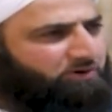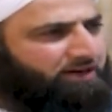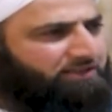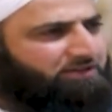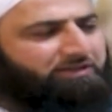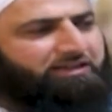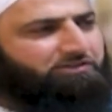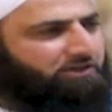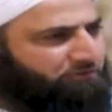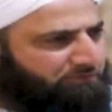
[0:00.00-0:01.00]
Why? They will
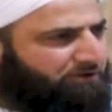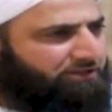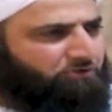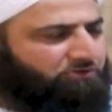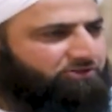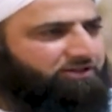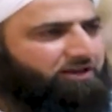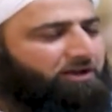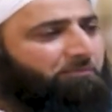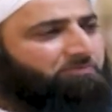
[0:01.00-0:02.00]
get run for money laundering.